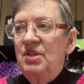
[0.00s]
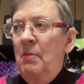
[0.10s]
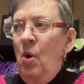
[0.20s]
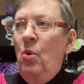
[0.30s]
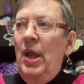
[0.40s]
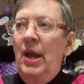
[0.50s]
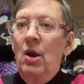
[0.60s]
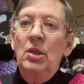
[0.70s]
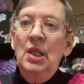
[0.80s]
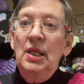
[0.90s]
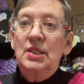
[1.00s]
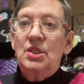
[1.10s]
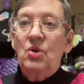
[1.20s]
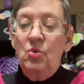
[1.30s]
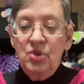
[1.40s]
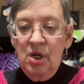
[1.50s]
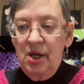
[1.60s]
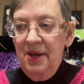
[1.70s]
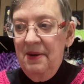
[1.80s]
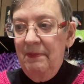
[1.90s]
mohair, and the list goes
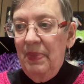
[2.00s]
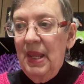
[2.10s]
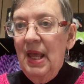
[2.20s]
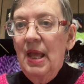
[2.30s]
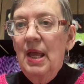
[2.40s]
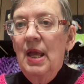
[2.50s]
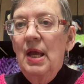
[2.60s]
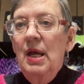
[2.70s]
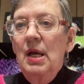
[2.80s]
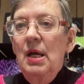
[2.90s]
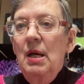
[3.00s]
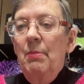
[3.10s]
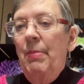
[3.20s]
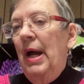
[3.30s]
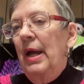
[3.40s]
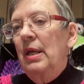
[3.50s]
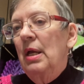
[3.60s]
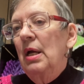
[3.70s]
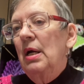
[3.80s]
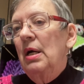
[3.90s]
on. But
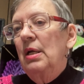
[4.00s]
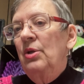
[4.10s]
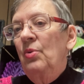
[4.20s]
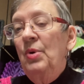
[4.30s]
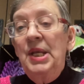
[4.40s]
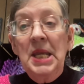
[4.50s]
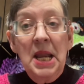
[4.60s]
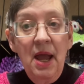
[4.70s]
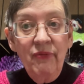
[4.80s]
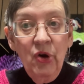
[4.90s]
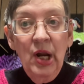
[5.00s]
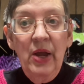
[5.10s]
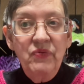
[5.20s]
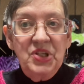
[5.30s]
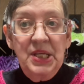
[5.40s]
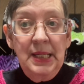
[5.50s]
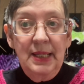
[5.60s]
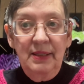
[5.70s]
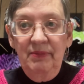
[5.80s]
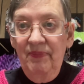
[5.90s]
you would never have
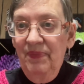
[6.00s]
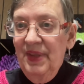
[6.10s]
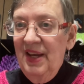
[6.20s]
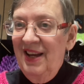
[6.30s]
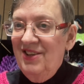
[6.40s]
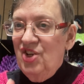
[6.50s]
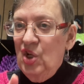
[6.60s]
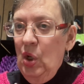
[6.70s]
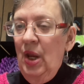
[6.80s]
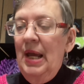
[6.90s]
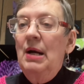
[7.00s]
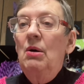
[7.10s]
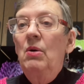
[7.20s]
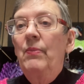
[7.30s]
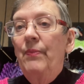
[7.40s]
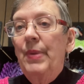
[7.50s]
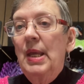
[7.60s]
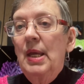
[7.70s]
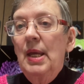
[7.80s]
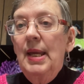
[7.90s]
seen until now
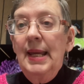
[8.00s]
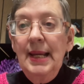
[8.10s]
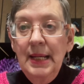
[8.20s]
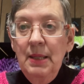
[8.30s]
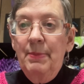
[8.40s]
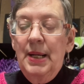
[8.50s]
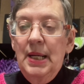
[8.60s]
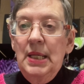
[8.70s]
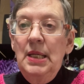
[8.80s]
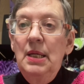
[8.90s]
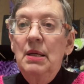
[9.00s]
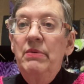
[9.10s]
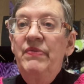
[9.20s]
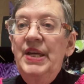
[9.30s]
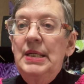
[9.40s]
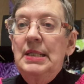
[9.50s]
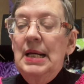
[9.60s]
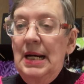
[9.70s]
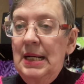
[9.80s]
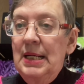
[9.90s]
anybody that
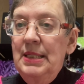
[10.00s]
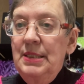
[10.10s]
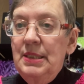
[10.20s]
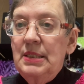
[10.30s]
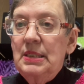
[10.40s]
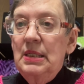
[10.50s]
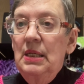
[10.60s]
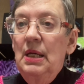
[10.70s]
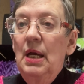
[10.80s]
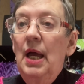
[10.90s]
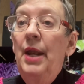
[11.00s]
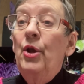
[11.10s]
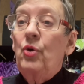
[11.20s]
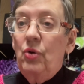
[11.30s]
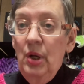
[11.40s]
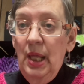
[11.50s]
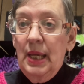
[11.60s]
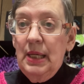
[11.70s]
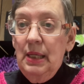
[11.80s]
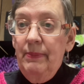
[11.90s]
dyes an
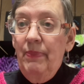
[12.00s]
acrylic.